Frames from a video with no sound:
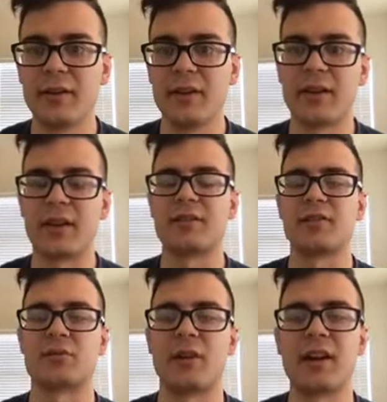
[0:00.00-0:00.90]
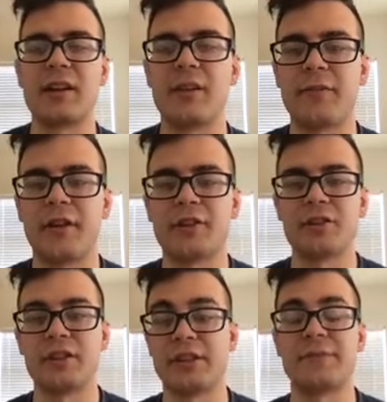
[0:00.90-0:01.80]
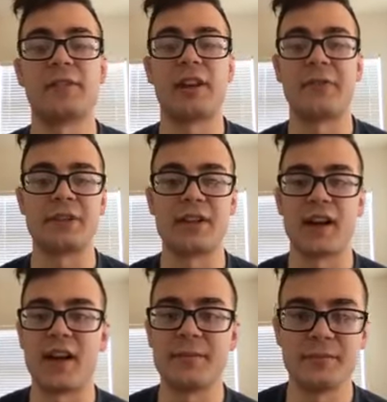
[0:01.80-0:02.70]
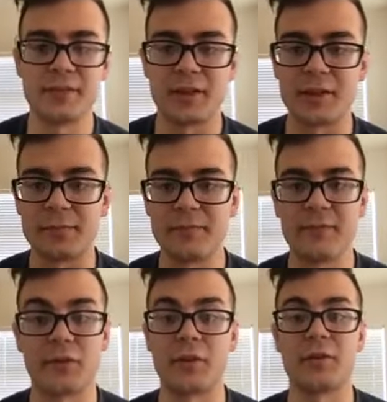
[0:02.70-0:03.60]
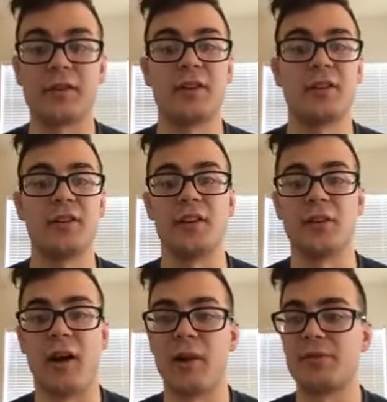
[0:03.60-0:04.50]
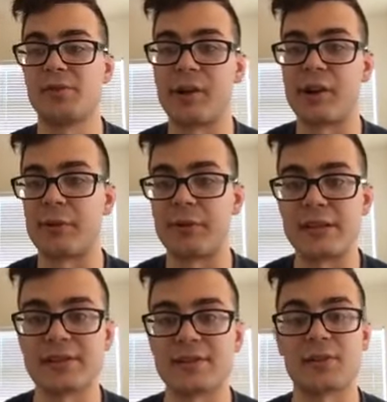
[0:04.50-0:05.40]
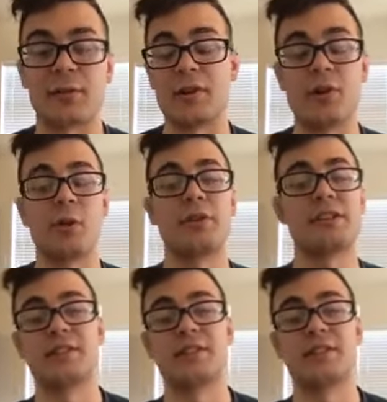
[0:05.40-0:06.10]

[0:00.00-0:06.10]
kind of just writing a function different every time, for arbitrary reasons or no reason,